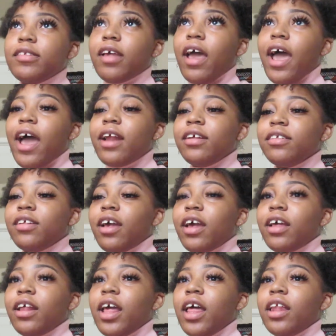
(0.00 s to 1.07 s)
To add is
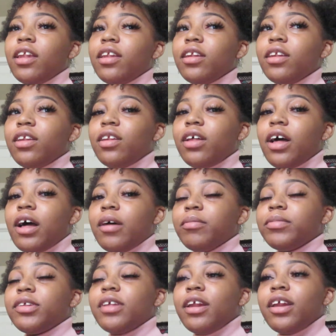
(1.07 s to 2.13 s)

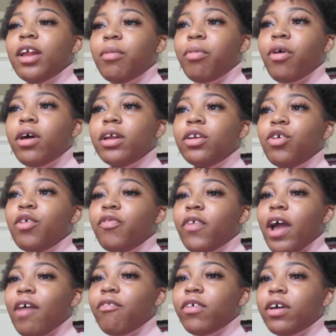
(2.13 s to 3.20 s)
that studying abroad in North
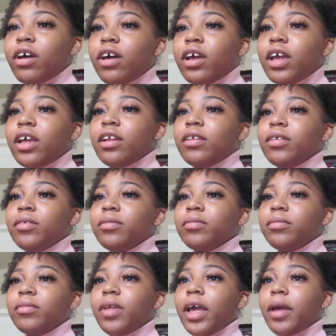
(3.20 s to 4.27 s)
Africa and
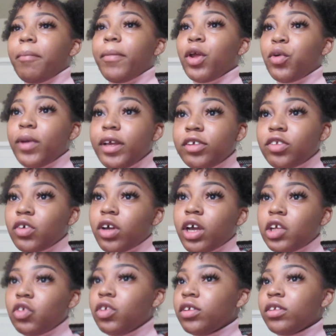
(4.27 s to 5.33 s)
like Middle Eastern
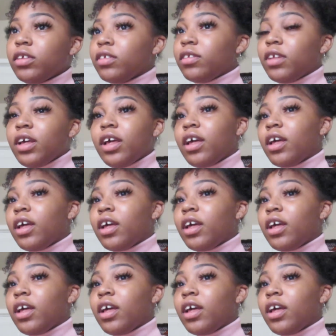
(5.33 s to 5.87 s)
countries is